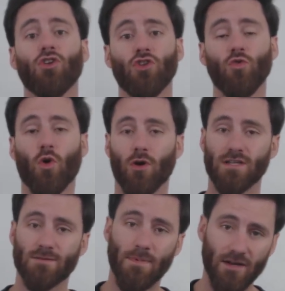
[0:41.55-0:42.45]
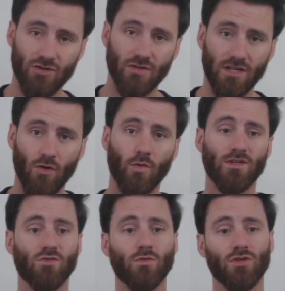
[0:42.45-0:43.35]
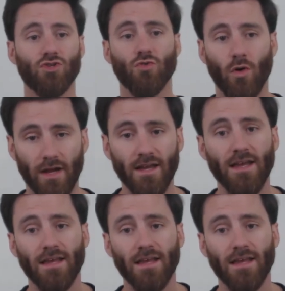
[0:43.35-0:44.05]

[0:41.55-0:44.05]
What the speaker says: you are especially going to enjoy